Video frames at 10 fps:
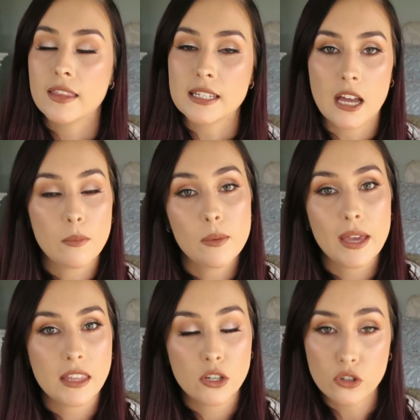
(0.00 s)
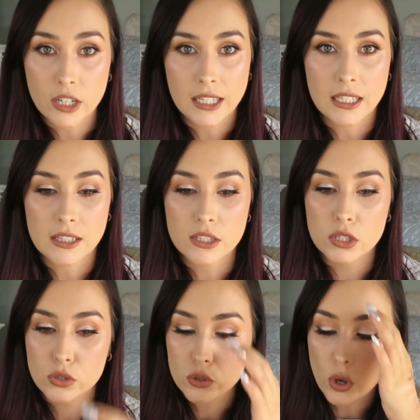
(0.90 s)
that tell me about the
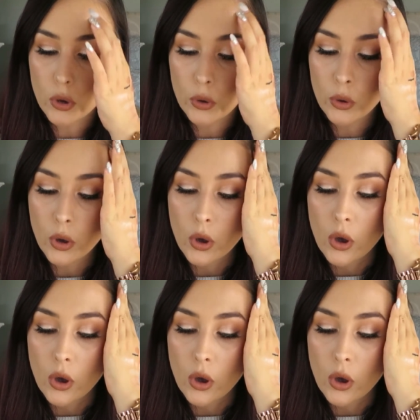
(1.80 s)
ingredients. So